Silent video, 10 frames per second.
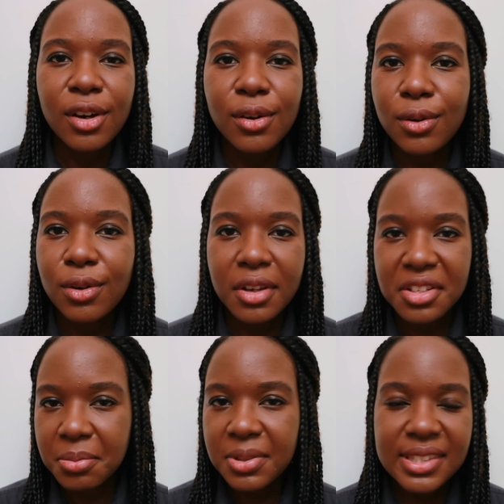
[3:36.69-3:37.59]
or
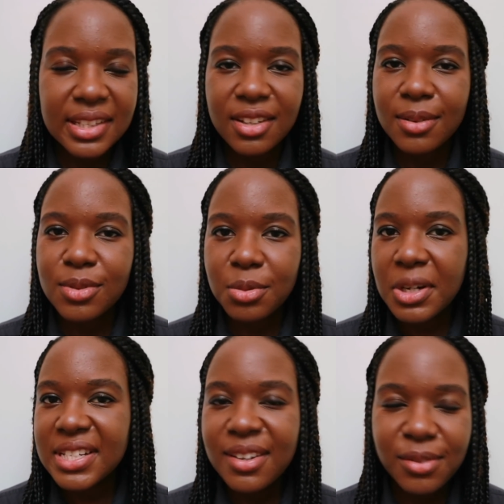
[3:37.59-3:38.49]
going to museums or
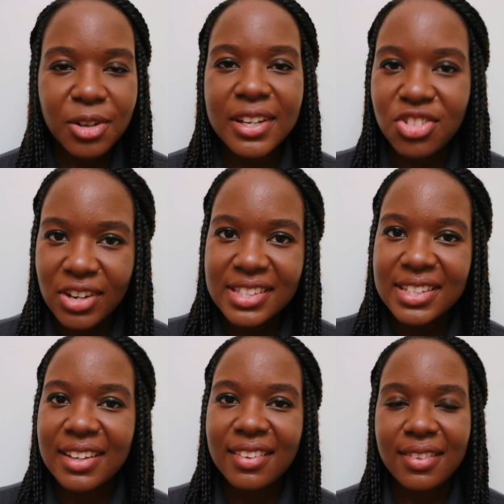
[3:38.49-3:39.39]
whatever your interest
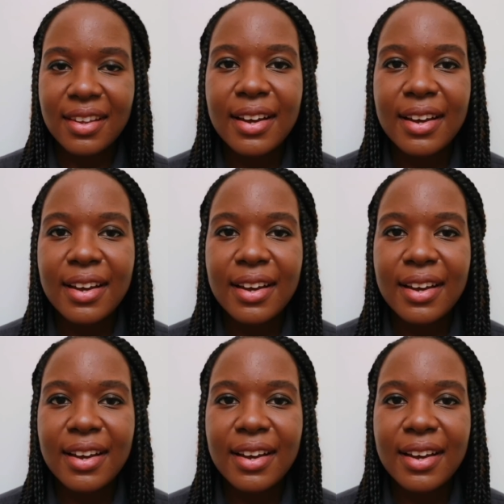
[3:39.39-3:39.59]
is,